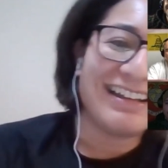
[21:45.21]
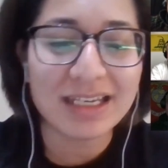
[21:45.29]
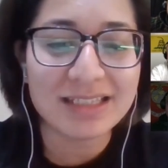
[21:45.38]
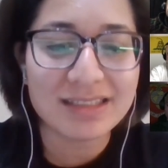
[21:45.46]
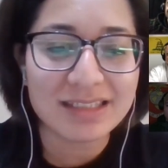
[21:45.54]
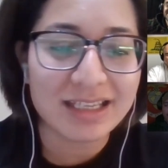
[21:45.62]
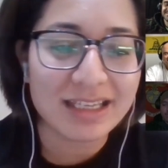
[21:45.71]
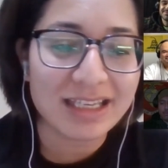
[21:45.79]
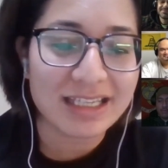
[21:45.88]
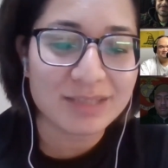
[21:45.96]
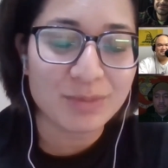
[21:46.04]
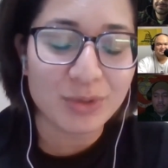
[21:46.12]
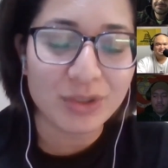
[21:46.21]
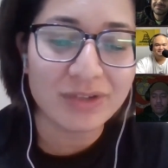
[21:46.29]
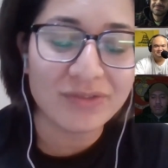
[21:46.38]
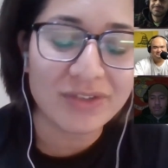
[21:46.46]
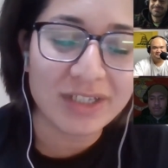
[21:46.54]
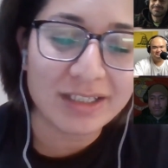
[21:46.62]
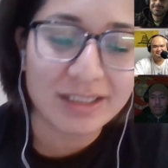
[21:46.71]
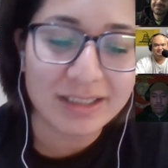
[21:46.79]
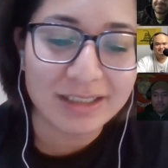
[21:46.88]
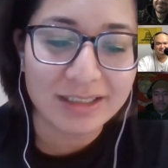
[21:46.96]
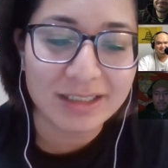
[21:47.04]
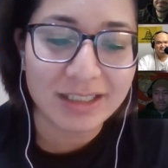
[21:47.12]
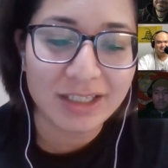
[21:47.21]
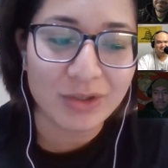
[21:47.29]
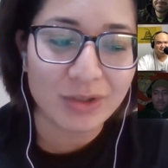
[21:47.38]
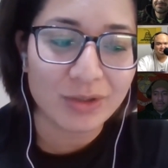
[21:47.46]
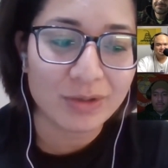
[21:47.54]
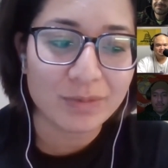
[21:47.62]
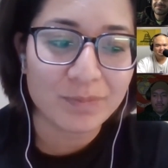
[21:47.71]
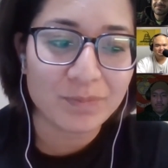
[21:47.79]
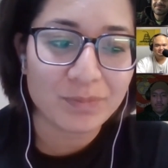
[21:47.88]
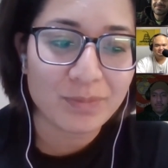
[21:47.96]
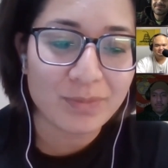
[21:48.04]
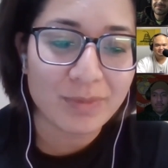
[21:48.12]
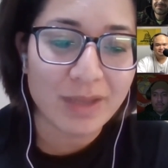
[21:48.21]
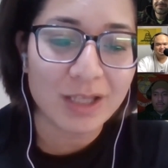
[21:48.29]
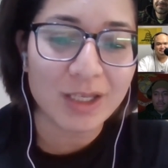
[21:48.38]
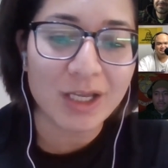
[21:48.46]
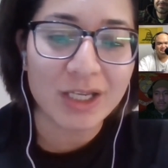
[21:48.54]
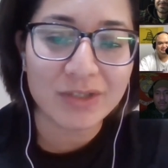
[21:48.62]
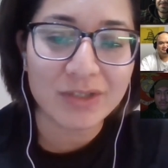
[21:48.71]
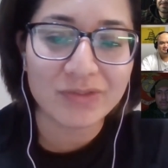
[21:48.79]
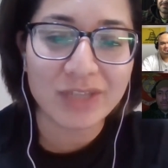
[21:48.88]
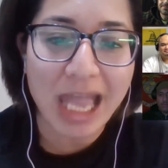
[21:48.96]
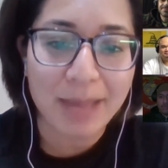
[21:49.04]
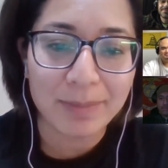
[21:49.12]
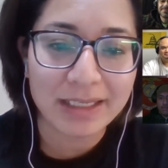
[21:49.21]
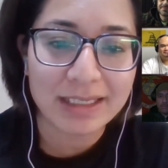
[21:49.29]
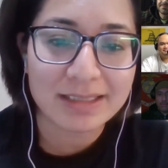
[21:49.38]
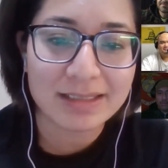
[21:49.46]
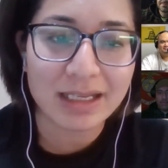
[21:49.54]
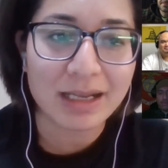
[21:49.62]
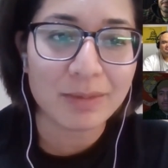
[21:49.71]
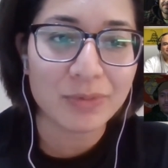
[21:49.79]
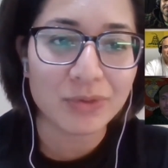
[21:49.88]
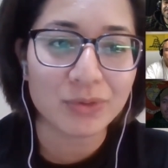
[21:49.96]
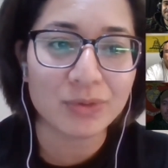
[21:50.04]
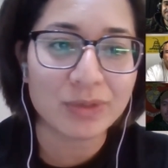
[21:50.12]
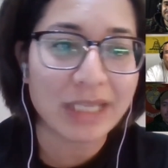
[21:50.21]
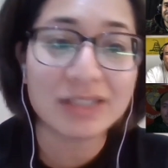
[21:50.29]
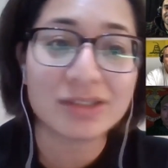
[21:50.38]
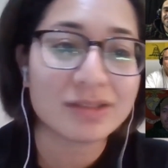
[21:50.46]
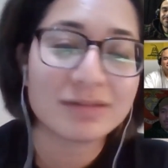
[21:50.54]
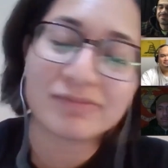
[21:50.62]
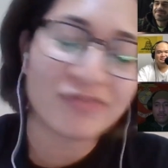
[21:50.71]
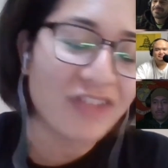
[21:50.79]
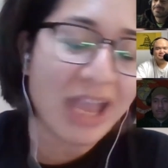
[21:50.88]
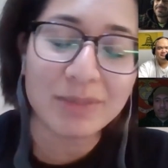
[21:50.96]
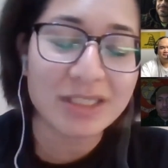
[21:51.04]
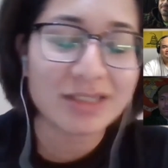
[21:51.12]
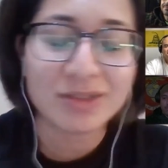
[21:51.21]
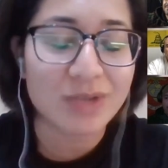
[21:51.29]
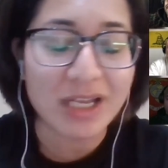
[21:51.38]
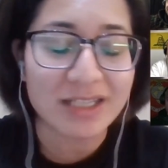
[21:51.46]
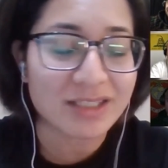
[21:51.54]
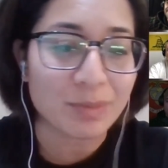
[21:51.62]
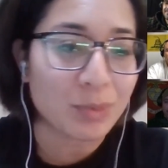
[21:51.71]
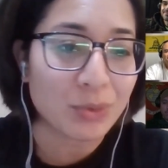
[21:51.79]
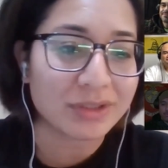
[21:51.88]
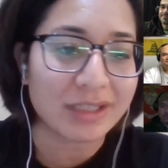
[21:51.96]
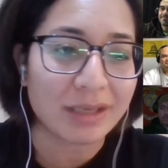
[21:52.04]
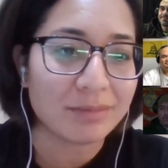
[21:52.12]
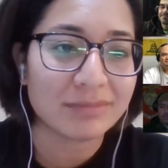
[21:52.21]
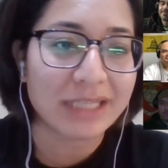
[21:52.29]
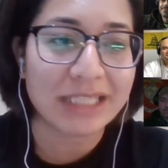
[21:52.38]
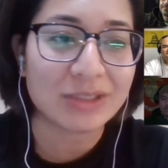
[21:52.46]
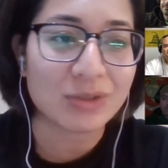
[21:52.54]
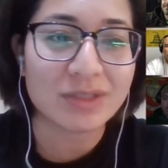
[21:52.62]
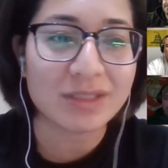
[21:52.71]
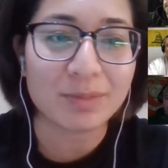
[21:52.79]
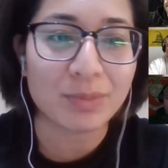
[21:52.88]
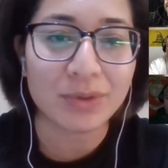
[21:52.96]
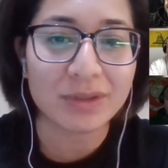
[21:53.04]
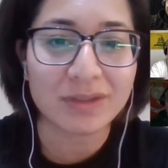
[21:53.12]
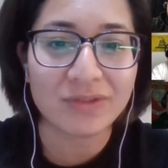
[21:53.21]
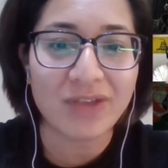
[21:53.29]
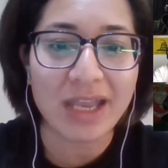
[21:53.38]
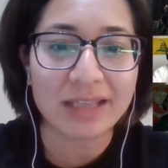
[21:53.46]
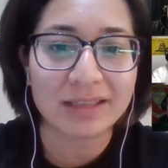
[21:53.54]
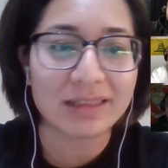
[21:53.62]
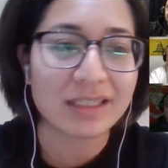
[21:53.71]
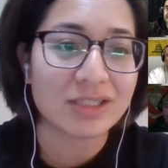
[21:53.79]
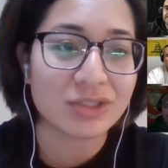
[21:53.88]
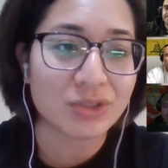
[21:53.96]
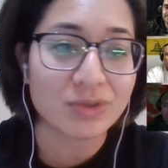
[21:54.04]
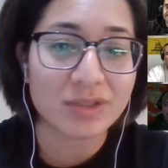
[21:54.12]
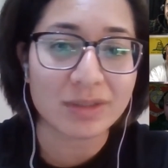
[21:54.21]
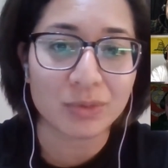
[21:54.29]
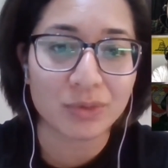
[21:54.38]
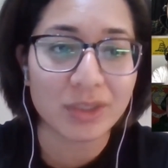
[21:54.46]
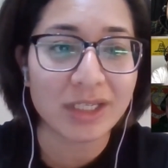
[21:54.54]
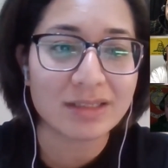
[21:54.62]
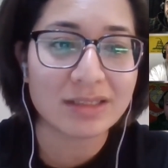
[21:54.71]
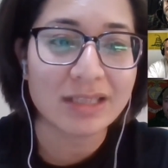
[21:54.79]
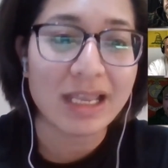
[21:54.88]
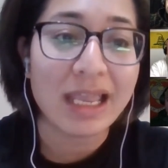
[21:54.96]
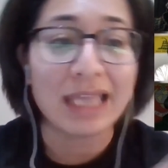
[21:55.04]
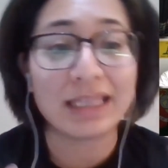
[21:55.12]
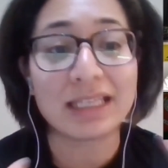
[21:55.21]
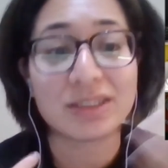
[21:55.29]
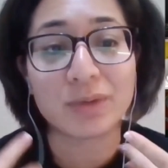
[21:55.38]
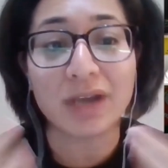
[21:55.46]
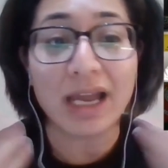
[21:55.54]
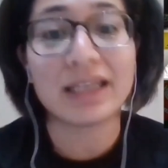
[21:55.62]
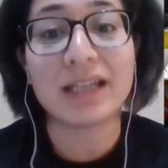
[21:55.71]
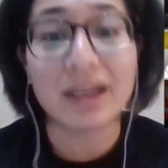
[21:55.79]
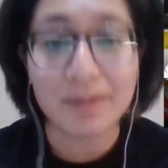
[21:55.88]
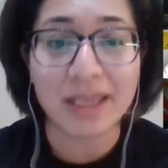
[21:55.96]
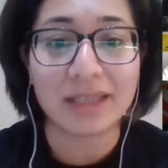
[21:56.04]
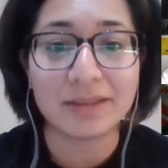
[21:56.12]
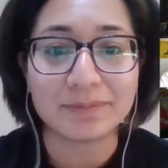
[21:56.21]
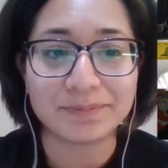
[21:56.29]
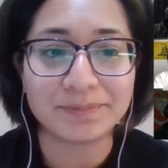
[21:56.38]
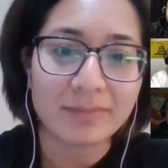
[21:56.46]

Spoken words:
And it's more of a lot of the applicants that come through, families do not support them. They don't support the fact that they chose the Marines. And that's where I come in.